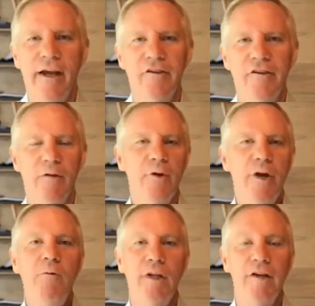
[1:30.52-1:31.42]
And so I
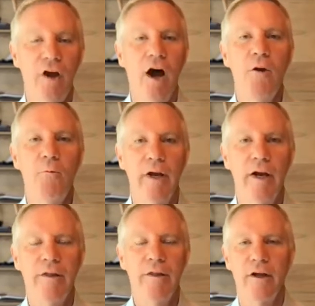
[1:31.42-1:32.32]
frequently talk
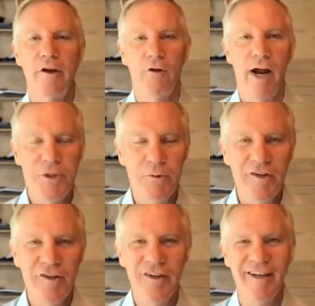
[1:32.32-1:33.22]
with
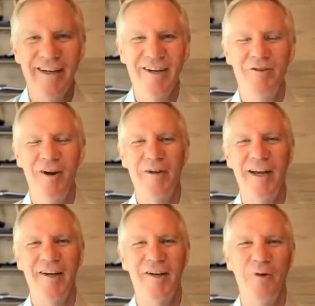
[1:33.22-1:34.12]
graduates, who I've
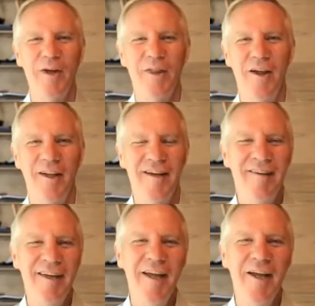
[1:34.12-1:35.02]
connected with on
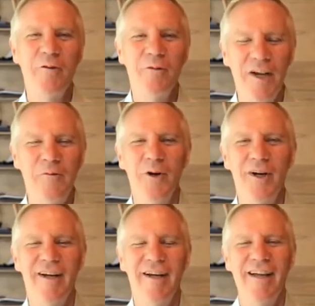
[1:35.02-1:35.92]
LinkedIn or
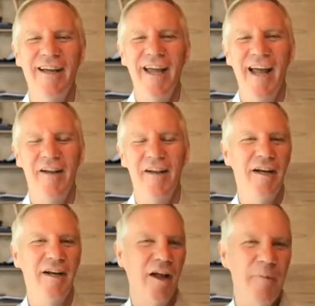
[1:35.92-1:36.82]
Facebook, and I see
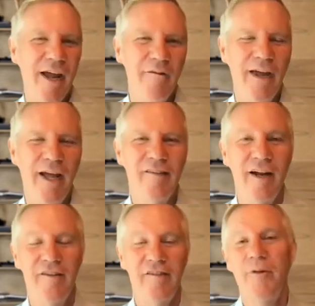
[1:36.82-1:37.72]
at alumni events.
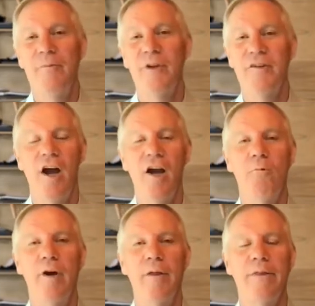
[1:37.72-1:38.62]
And sometimes I talk
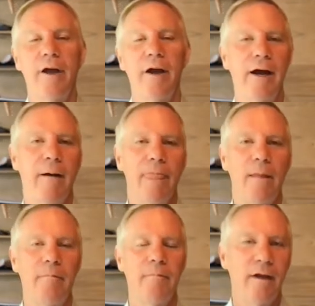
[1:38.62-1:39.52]
with
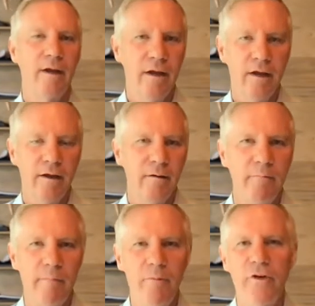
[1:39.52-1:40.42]

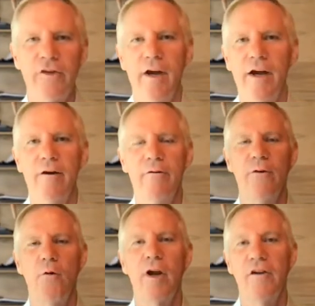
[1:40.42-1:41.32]
members of
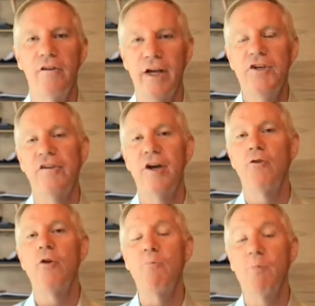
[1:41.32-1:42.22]
organizations that are
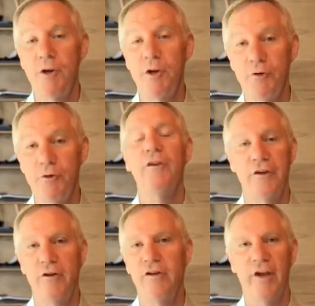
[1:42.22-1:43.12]
recruiting
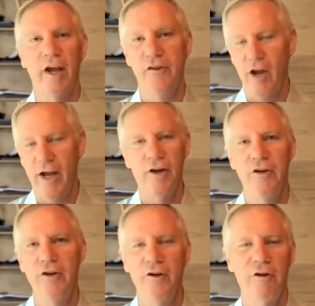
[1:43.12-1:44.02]
students, as I
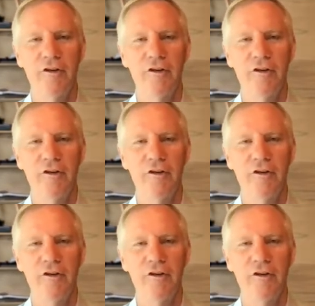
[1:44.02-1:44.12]
know you do,